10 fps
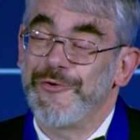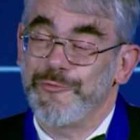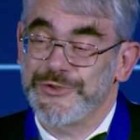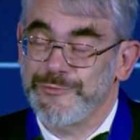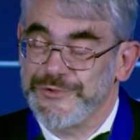
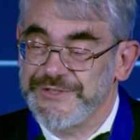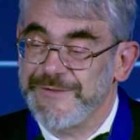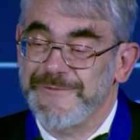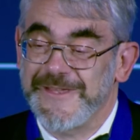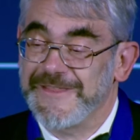which was
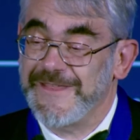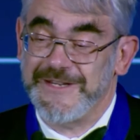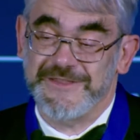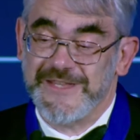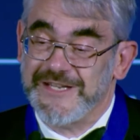something that
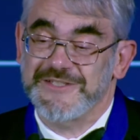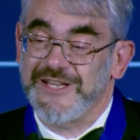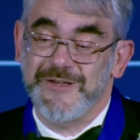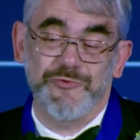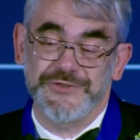at that
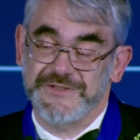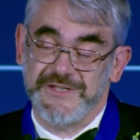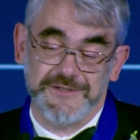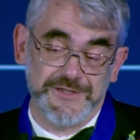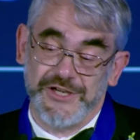time was
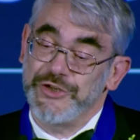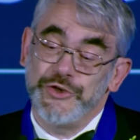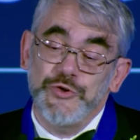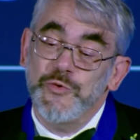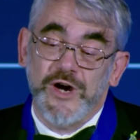a
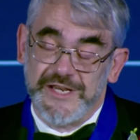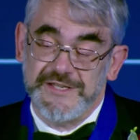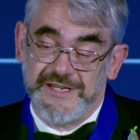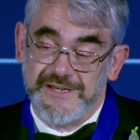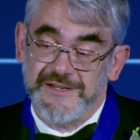new
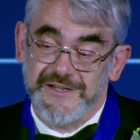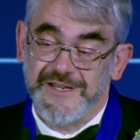idea